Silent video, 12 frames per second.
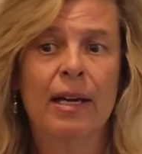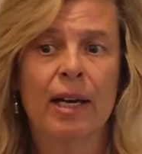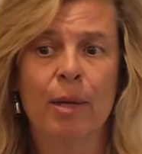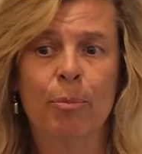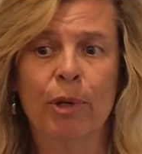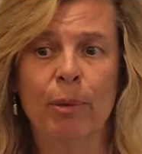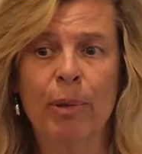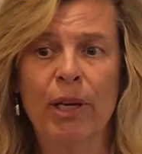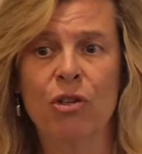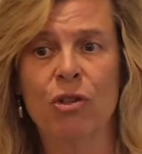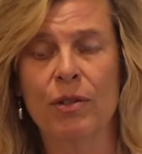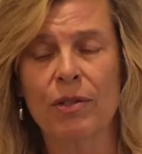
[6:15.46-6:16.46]
I bring
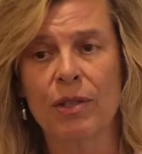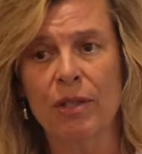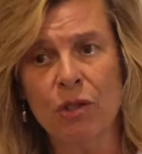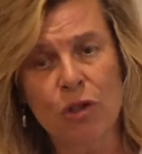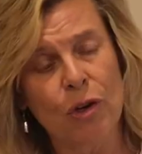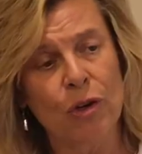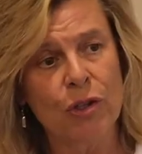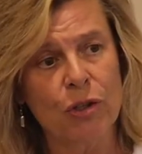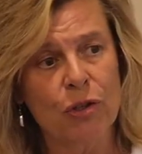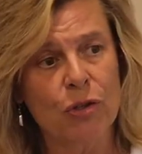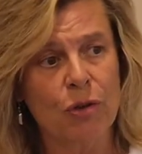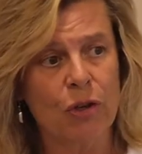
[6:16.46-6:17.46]
patients discharge
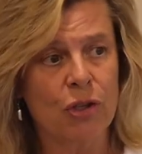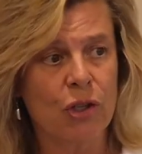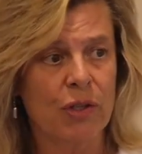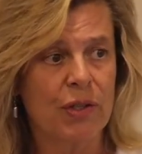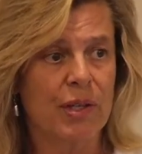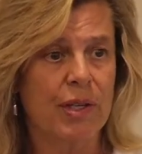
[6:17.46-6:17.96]
instructions